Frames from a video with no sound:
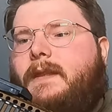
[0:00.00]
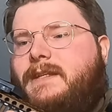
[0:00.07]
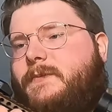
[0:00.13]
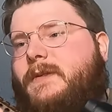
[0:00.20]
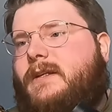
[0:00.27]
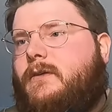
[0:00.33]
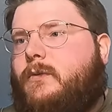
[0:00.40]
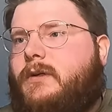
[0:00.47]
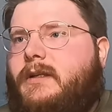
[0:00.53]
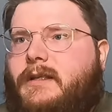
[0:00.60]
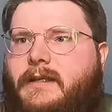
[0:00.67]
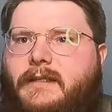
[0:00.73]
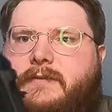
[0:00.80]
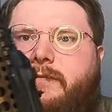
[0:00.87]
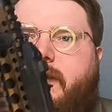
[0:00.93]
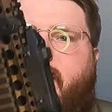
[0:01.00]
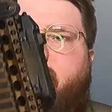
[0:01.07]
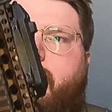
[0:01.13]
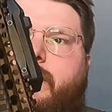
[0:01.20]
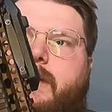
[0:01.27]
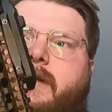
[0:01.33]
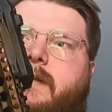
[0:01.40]
This particular one is
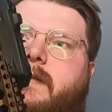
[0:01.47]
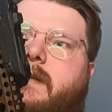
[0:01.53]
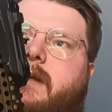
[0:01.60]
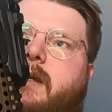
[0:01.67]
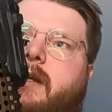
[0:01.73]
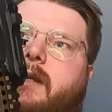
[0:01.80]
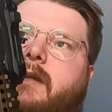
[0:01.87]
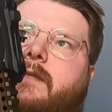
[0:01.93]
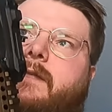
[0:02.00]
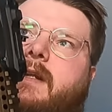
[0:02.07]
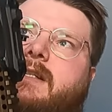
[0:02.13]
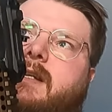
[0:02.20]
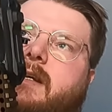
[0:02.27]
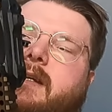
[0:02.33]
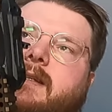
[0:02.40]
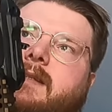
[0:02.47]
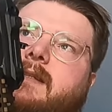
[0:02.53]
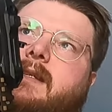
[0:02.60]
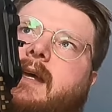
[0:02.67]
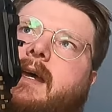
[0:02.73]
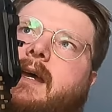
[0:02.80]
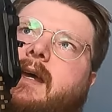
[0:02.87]
fitted with a flashlight
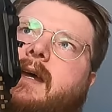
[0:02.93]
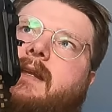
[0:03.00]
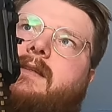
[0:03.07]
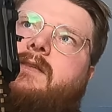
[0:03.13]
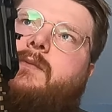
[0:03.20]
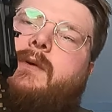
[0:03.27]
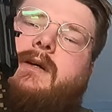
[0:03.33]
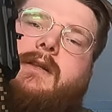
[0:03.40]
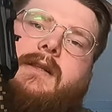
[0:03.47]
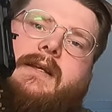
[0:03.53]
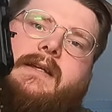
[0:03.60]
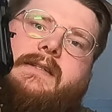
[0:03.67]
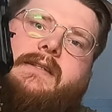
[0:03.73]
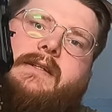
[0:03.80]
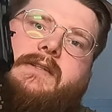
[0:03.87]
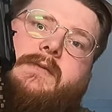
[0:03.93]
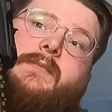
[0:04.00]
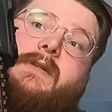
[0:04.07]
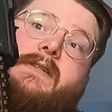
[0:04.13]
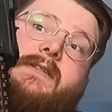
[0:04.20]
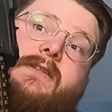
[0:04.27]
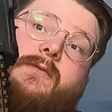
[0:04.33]
and well as a
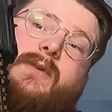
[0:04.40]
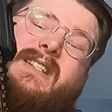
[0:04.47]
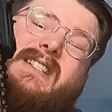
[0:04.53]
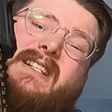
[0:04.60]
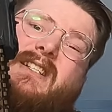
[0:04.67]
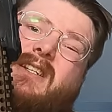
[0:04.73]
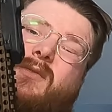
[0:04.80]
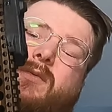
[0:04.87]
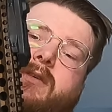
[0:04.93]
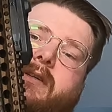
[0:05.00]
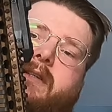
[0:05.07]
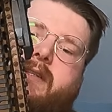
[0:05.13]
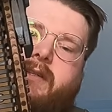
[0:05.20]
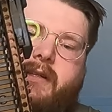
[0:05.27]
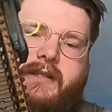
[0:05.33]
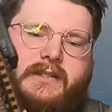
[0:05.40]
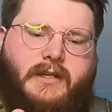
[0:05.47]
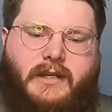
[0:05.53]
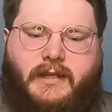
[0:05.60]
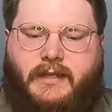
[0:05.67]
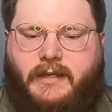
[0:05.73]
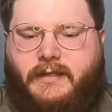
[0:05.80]
suppressor, which actually works. That's
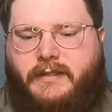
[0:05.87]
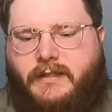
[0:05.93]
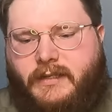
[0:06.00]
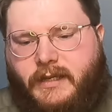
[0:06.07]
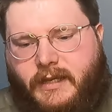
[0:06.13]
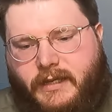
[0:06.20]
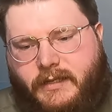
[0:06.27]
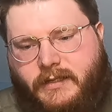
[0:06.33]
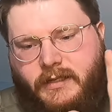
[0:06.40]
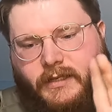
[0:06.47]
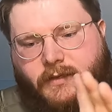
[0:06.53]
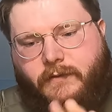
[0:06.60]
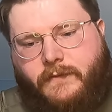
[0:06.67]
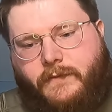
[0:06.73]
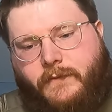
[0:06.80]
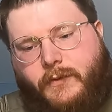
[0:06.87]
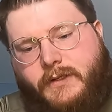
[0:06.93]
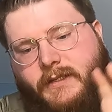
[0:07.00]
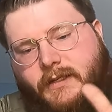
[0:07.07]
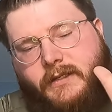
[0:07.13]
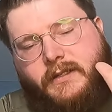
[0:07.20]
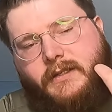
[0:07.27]
kind of nice, and a
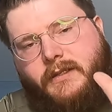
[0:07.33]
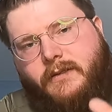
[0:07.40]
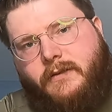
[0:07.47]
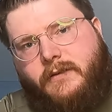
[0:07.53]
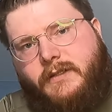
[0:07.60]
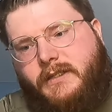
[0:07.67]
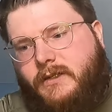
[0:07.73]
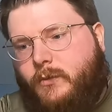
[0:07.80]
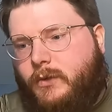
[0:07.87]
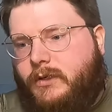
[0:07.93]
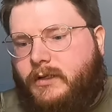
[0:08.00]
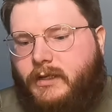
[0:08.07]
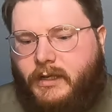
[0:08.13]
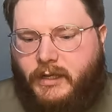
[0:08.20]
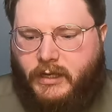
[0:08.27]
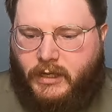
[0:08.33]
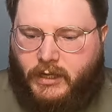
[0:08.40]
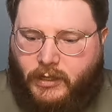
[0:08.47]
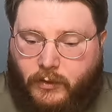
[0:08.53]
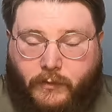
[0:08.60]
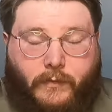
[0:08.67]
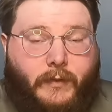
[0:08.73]
Vortex T1
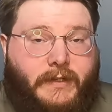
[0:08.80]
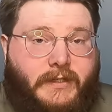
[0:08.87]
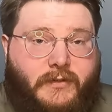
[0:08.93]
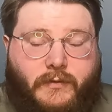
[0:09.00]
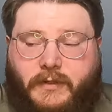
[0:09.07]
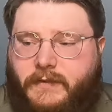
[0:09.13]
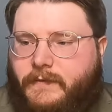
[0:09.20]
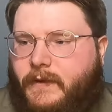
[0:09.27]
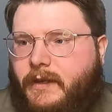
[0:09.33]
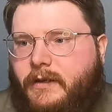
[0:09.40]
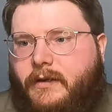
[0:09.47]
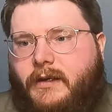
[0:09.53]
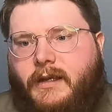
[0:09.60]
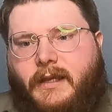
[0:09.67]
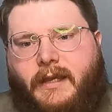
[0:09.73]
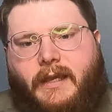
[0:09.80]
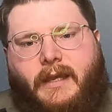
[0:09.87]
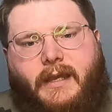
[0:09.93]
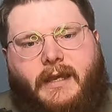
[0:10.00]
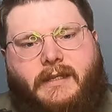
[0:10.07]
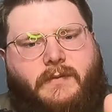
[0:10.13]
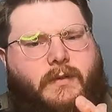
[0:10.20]
or Vortex Crossfire,
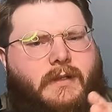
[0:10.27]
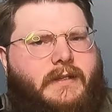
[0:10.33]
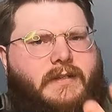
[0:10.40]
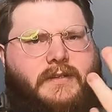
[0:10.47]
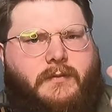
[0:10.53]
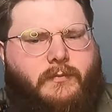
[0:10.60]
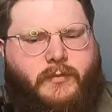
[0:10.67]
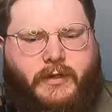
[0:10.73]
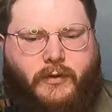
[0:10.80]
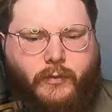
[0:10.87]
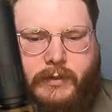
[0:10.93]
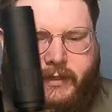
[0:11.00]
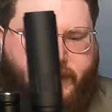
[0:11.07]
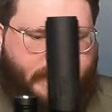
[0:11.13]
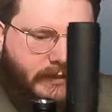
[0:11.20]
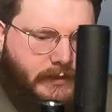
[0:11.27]
as well as some recording